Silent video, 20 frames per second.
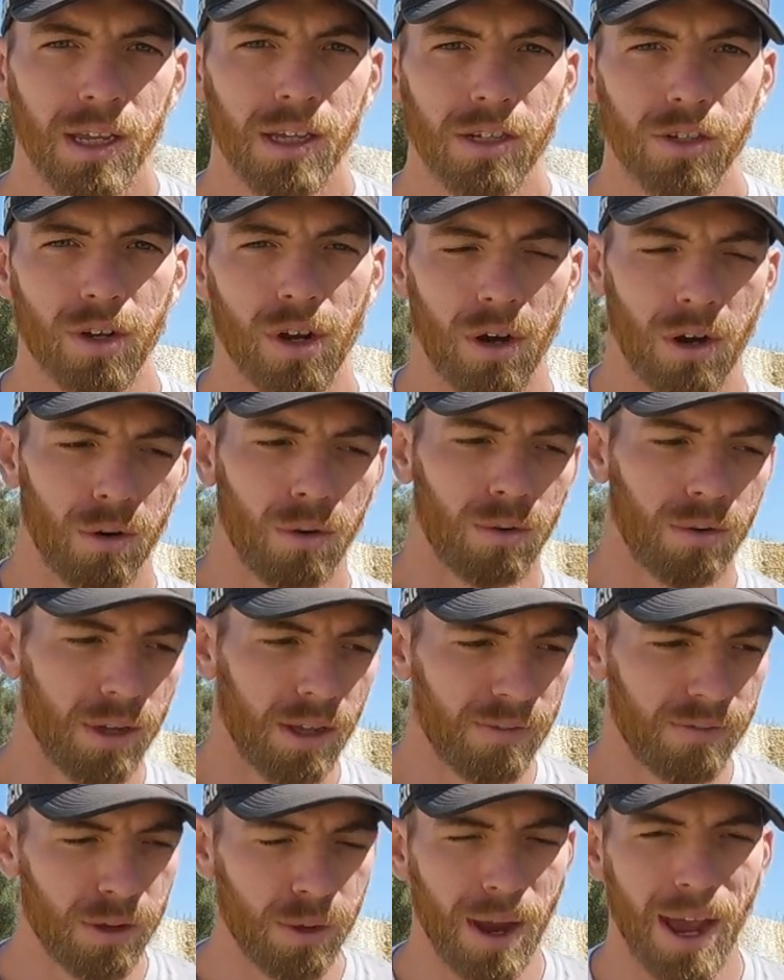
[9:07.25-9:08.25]
So
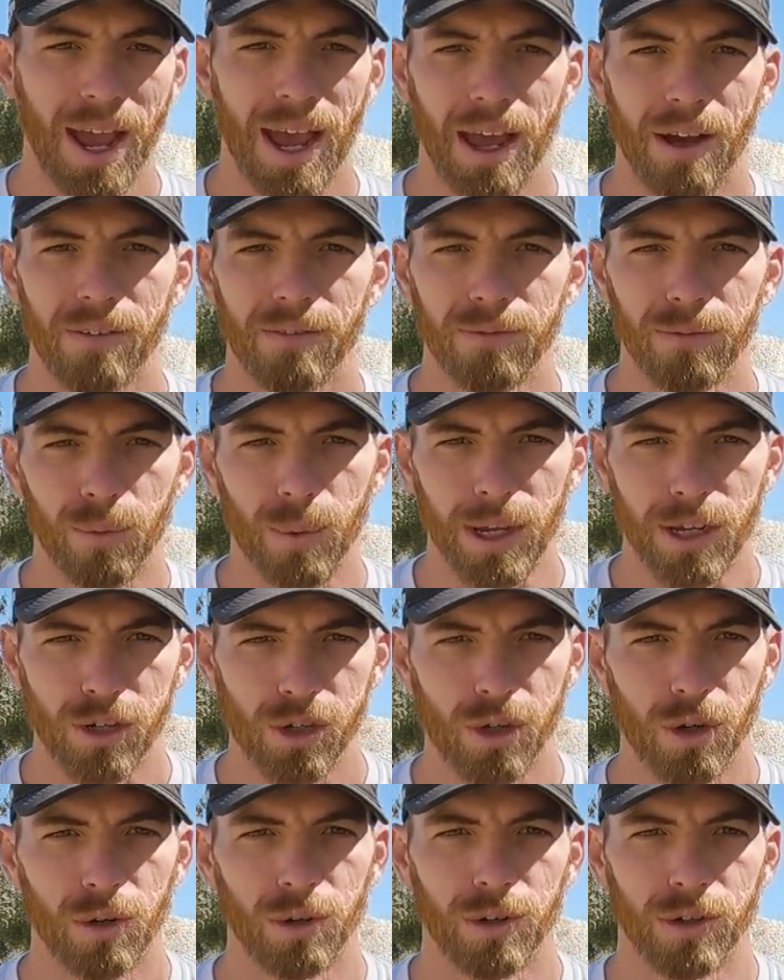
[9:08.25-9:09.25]
if you have weak
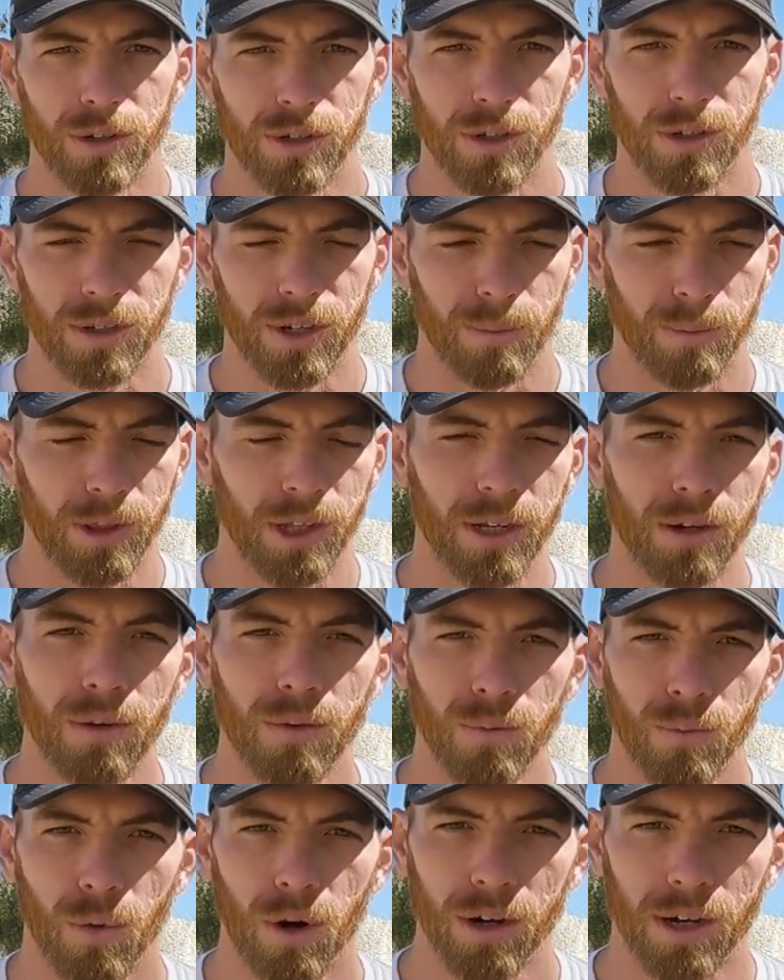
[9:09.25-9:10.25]
shoulders or something,
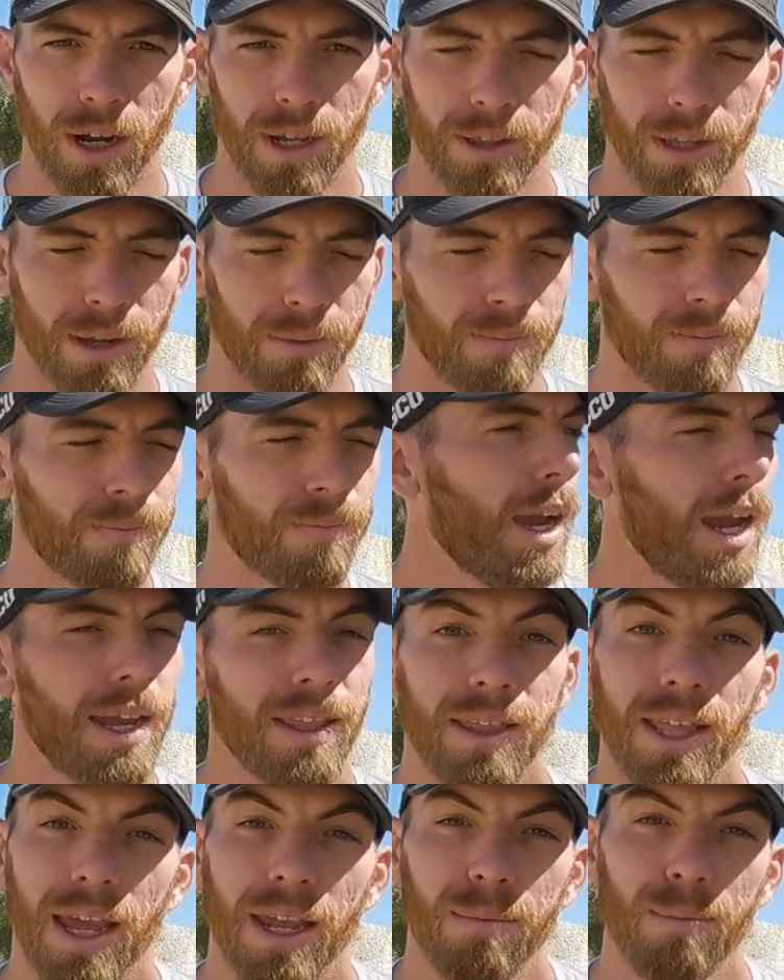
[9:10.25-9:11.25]
work on them.
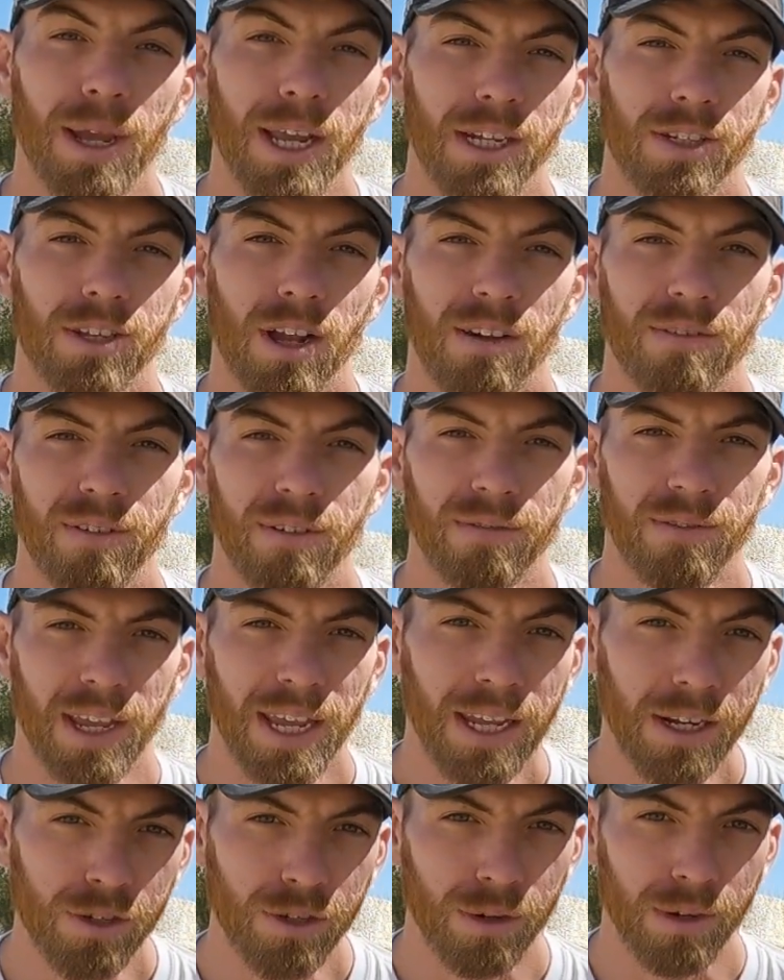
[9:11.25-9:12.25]
And then based off of
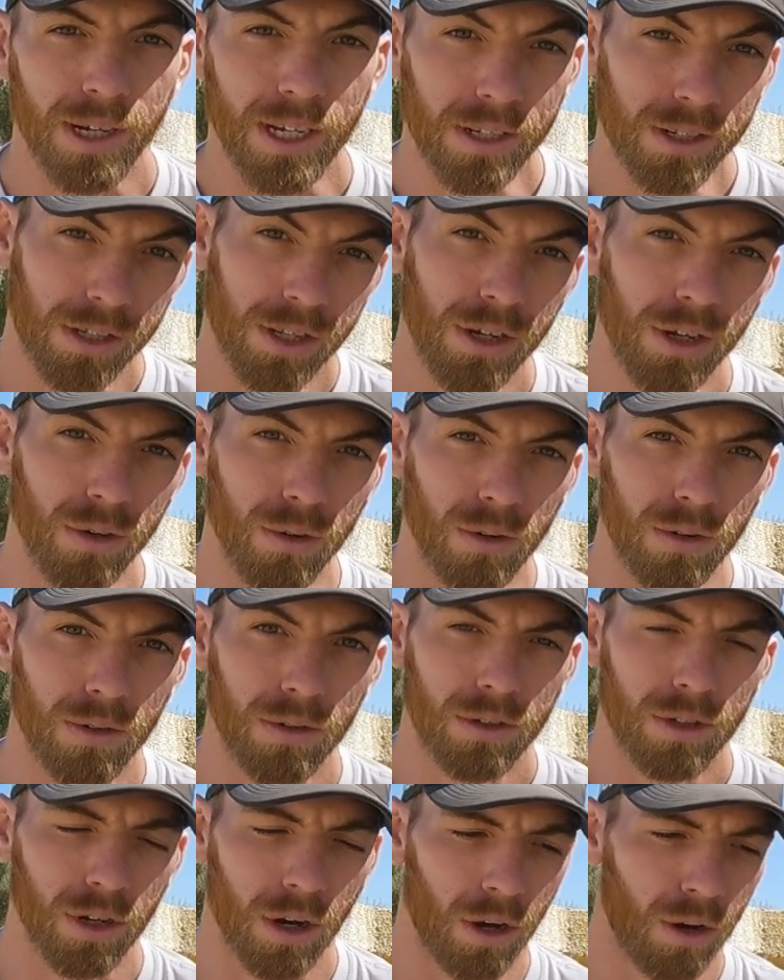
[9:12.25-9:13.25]
injuries too.
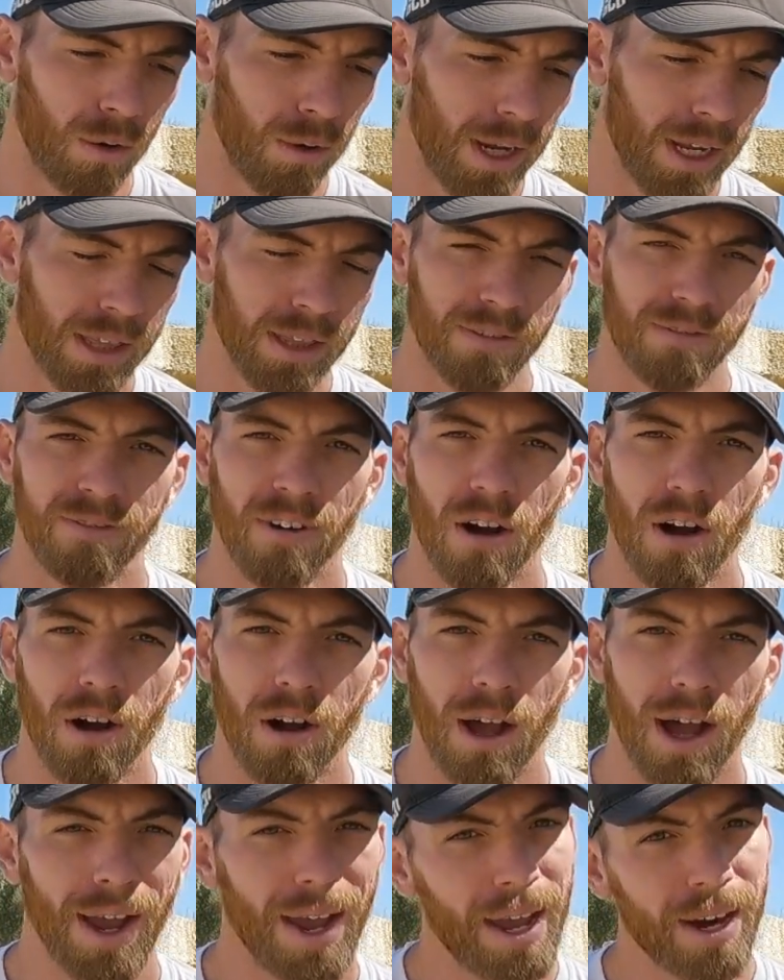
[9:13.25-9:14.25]
So in the fall,
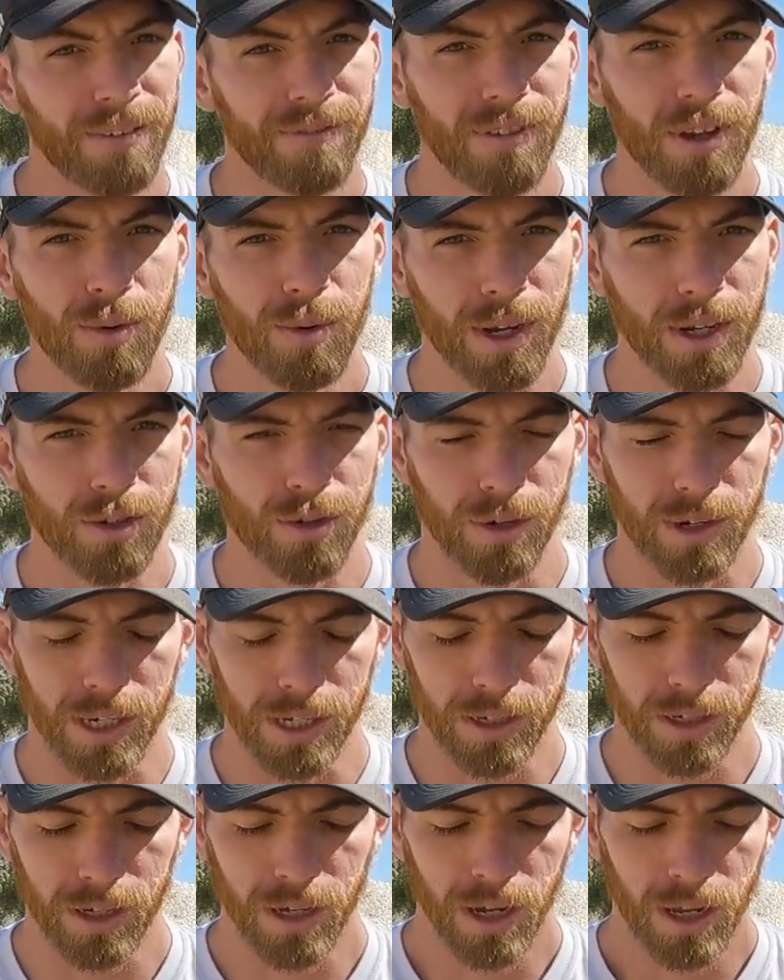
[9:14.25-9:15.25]
I had a few
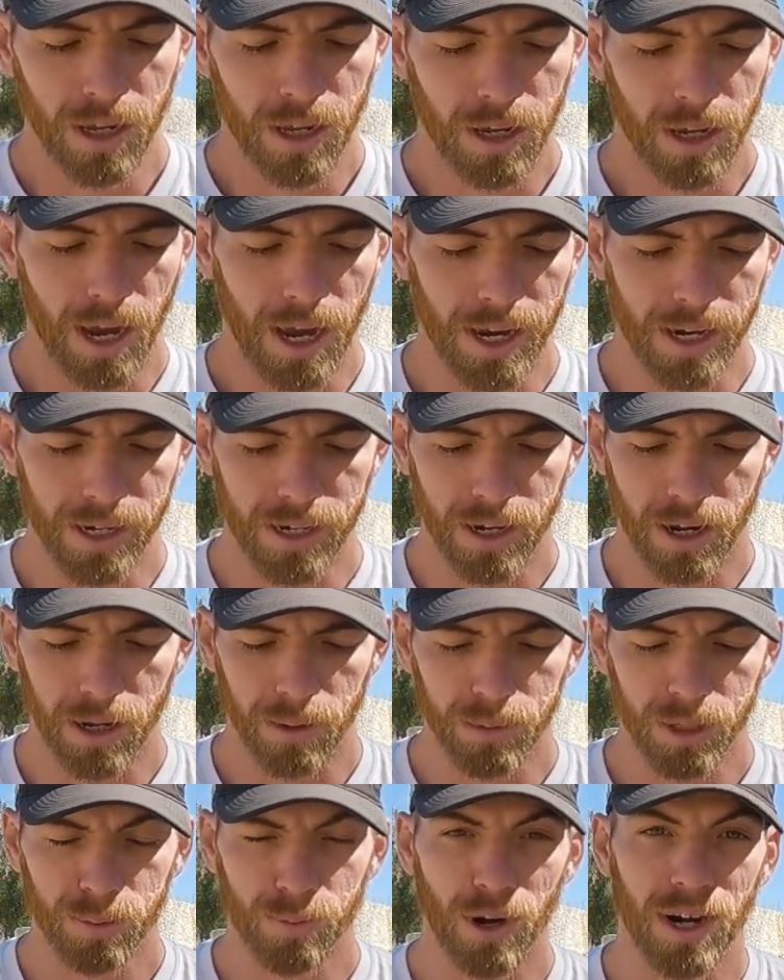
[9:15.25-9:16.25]
injuries. I ended
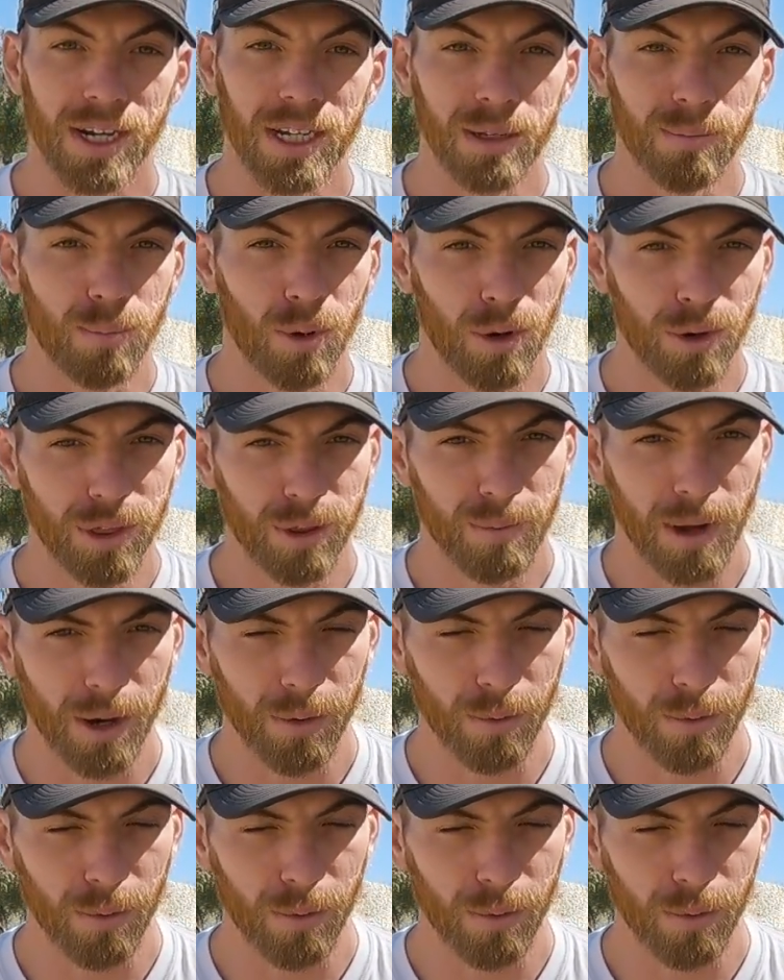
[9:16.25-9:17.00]
up spraining both of my